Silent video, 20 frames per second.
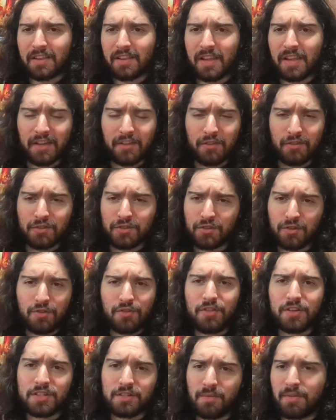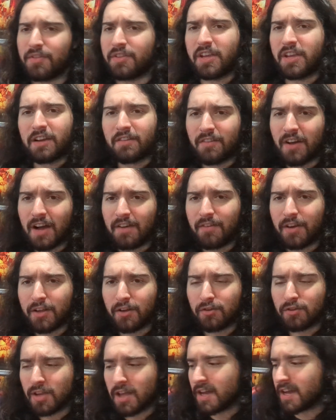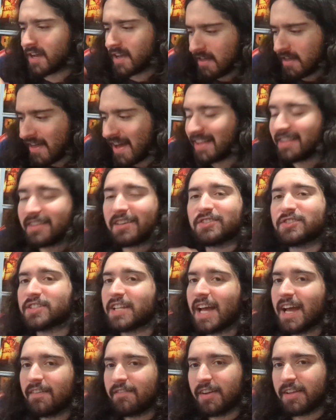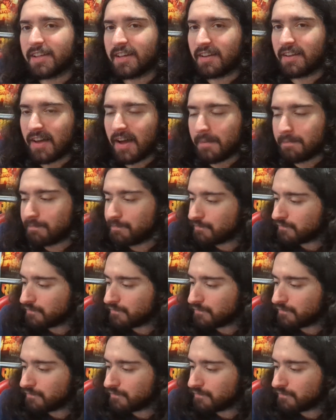like there are certain things about the Take 5 I don't like. That doesn't have any of that.